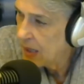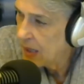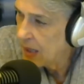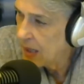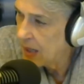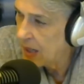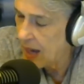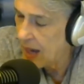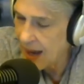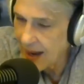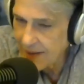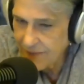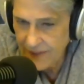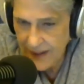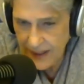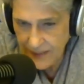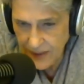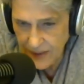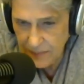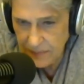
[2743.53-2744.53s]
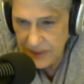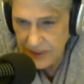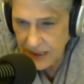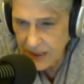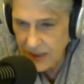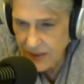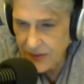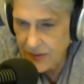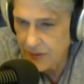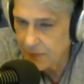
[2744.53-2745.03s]
I found the
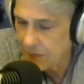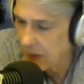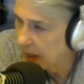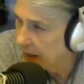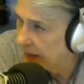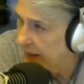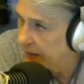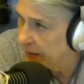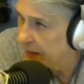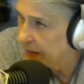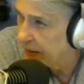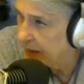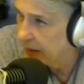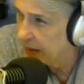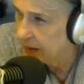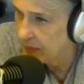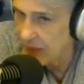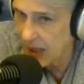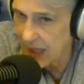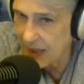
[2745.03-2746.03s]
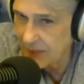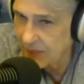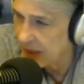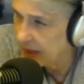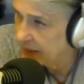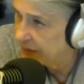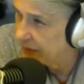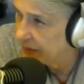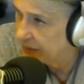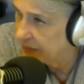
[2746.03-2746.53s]
biggest spider in my
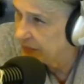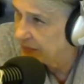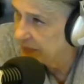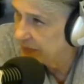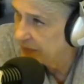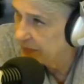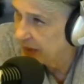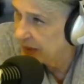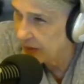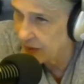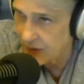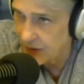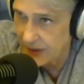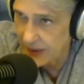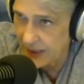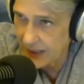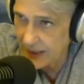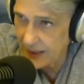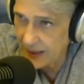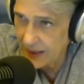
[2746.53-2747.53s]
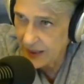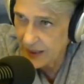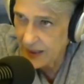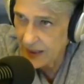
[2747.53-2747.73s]
bedroom yesterday.